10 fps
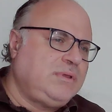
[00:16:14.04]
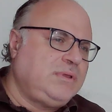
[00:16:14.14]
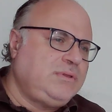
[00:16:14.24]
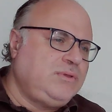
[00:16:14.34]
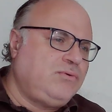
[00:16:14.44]

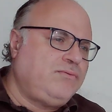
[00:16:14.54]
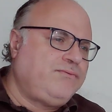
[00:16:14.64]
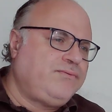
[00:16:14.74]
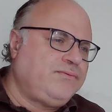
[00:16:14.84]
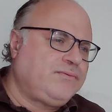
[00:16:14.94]
new
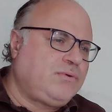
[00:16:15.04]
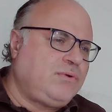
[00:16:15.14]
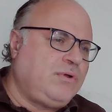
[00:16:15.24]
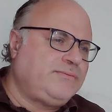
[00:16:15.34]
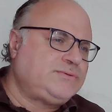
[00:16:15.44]

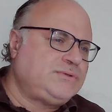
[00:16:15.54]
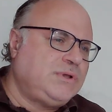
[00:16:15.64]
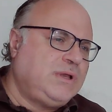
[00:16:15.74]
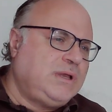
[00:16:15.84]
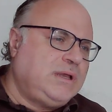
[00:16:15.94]
clothes
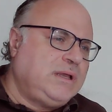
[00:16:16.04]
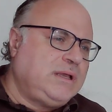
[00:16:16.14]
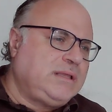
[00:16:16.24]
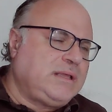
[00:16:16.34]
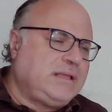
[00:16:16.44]

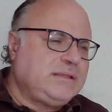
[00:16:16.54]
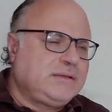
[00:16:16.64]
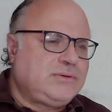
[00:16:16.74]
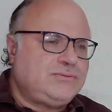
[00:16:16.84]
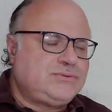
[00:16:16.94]
and other
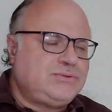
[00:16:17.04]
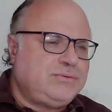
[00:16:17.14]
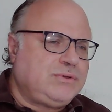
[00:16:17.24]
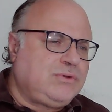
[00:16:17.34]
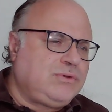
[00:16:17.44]

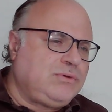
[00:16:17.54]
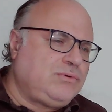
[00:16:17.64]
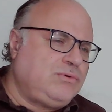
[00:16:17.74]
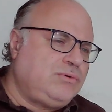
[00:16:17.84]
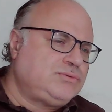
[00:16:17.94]
consumer
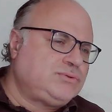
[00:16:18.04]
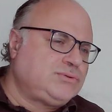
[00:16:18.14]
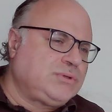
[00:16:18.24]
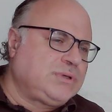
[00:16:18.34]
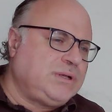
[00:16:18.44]
goods
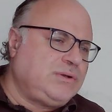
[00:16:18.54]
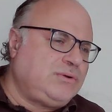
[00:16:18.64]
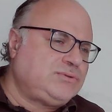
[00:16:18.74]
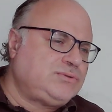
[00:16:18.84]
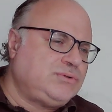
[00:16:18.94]
can
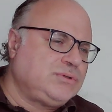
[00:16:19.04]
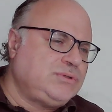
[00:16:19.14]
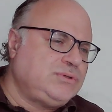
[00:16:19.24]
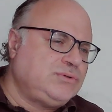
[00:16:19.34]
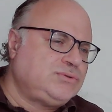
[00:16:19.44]
also
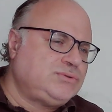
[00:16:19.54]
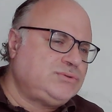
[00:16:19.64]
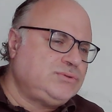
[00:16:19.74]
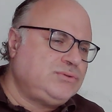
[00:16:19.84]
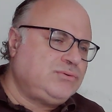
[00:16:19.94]
reduce
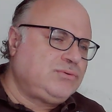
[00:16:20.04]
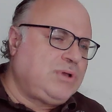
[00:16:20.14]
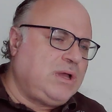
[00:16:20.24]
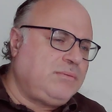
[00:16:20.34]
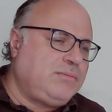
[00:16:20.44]
your
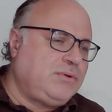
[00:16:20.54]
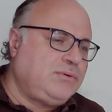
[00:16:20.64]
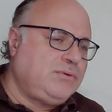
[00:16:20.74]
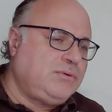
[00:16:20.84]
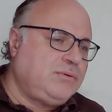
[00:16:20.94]

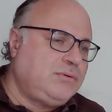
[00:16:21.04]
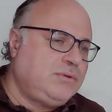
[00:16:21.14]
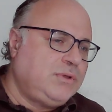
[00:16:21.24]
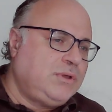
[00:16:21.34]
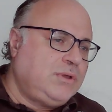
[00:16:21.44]
carbon
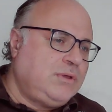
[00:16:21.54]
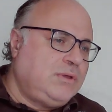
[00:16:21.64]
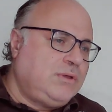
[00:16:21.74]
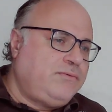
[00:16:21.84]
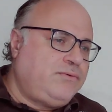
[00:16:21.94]

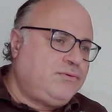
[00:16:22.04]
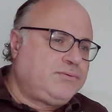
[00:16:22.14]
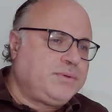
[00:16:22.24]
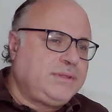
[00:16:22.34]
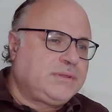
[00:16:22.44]

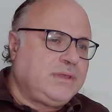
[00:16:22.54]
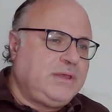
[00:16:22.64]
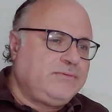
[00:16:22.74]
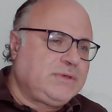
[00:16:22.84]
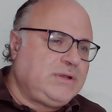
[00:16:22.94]
footprint.
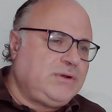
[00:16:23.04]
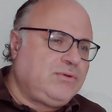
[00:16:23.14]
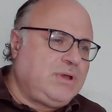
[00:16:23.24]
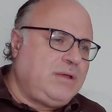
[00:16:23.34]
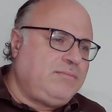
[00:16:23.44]
Every
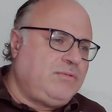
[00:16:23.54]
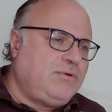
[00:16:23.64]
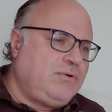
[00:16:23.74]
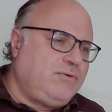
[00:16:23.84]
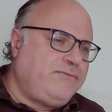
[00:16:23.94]
kilogram
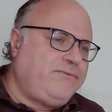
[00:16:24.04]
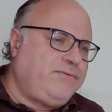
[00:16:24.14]
of